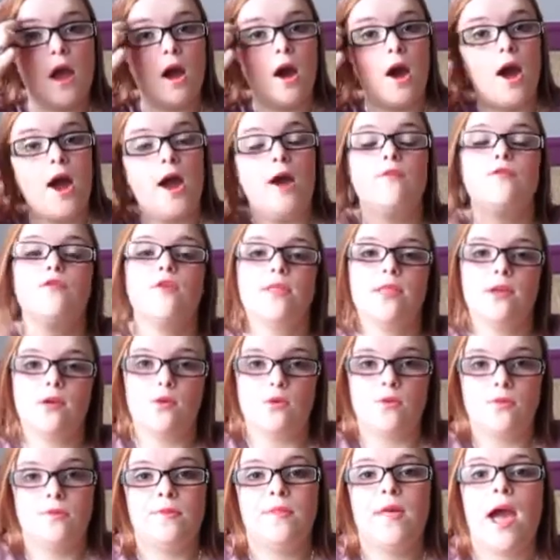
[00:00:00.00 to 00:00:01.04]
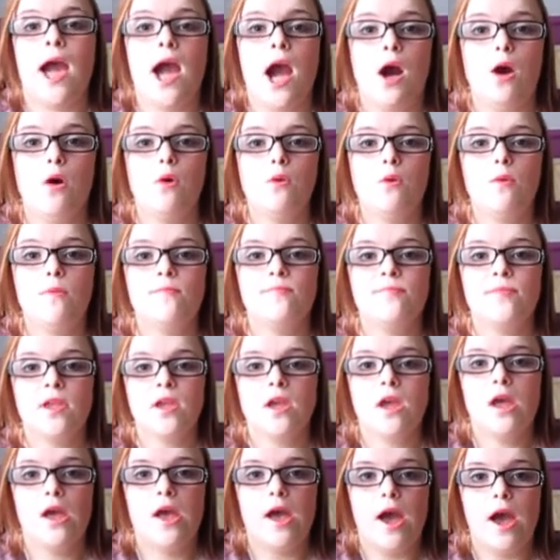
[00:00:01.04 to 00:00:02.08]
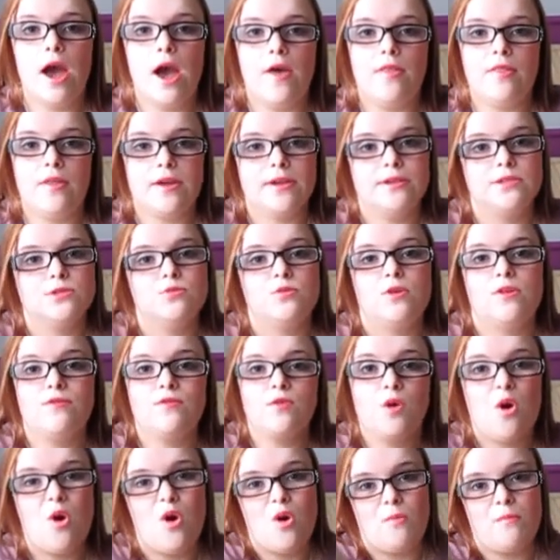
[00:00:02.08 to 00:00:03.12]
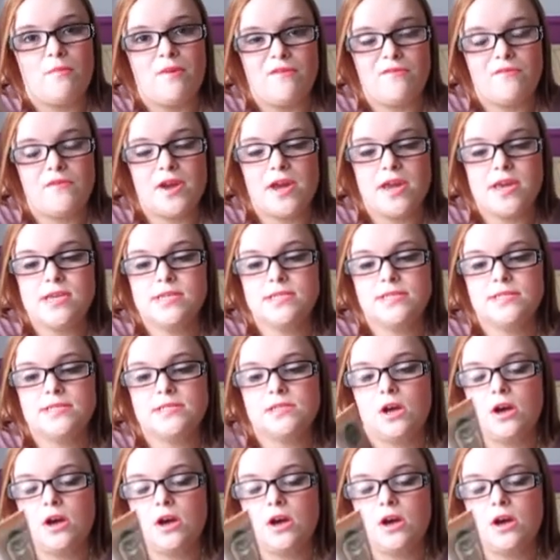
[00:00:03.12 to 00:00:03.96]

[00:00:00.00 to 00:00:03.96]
I have got that on now, and that is all I've got on my face.